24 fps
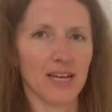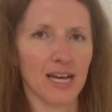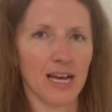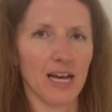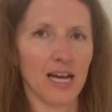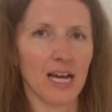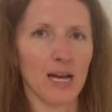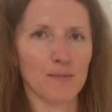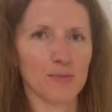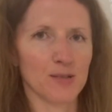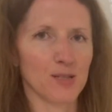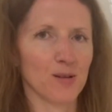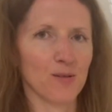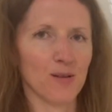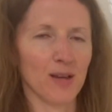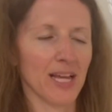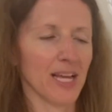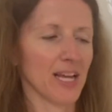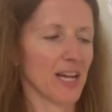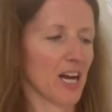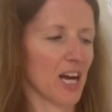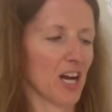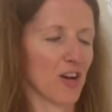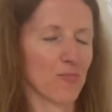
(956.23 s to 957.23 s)

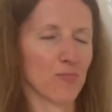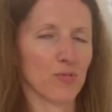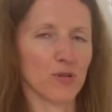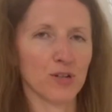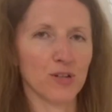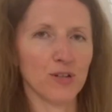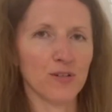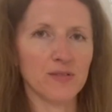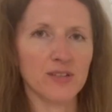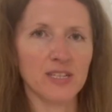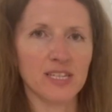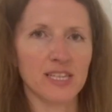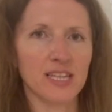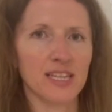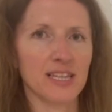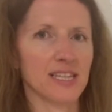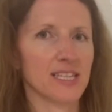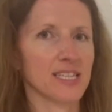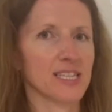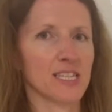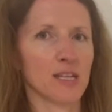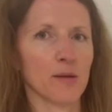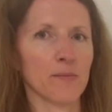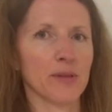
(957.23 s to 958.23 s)
absolutely, I've proved that
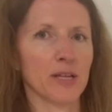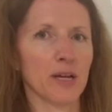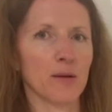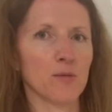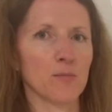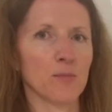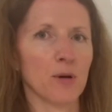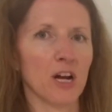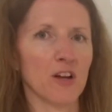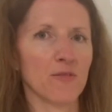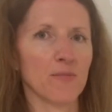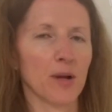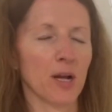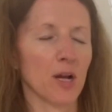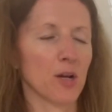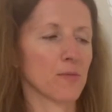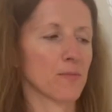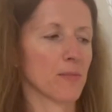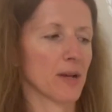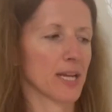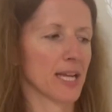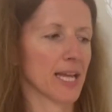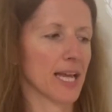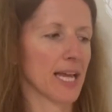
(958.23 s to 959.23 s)
this is something I would buy with my own
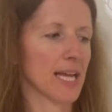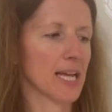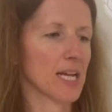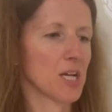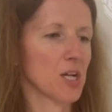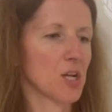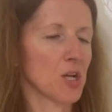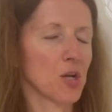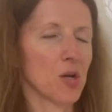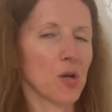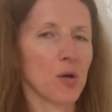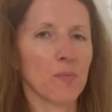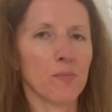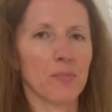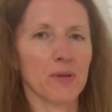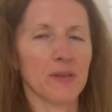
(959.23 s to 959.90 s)
money, but